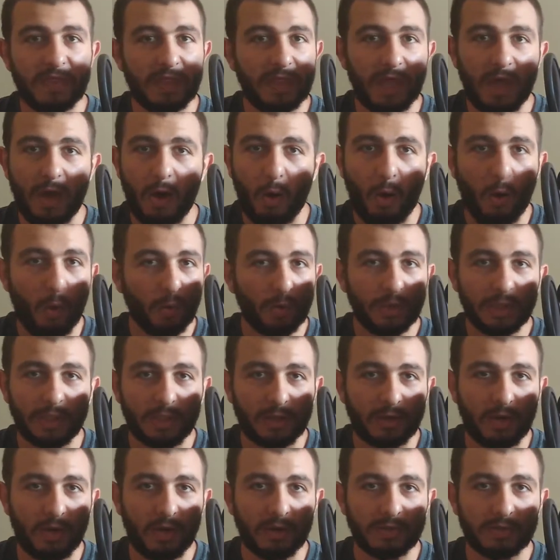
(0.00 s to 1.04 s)
the
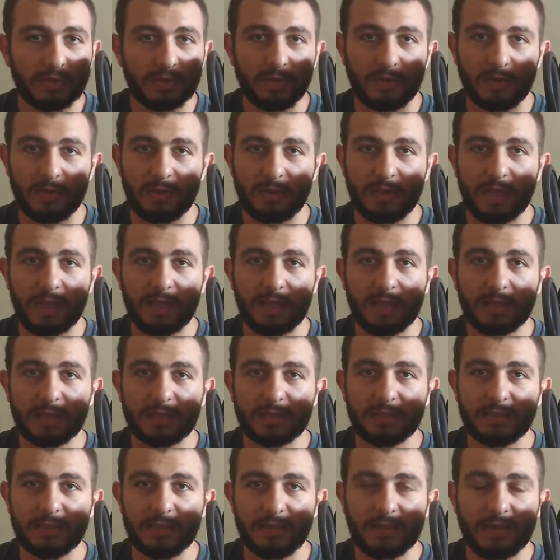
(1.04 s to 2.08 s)
only console that
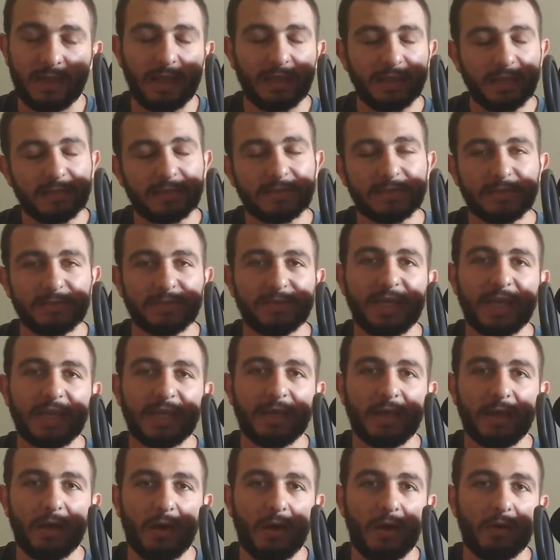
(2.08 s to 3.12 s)
lets you
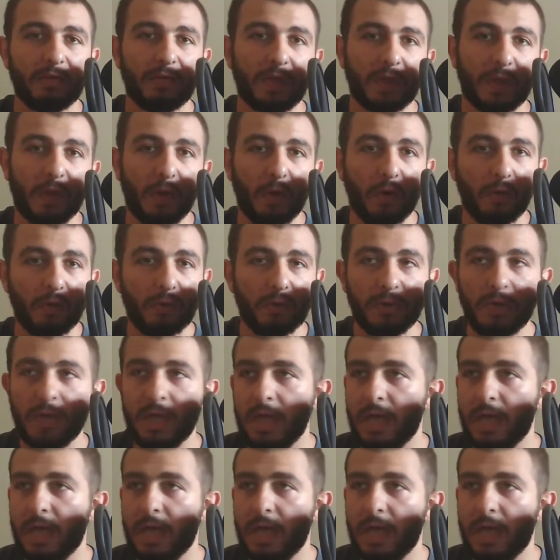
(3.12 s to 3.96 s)
take it on the go.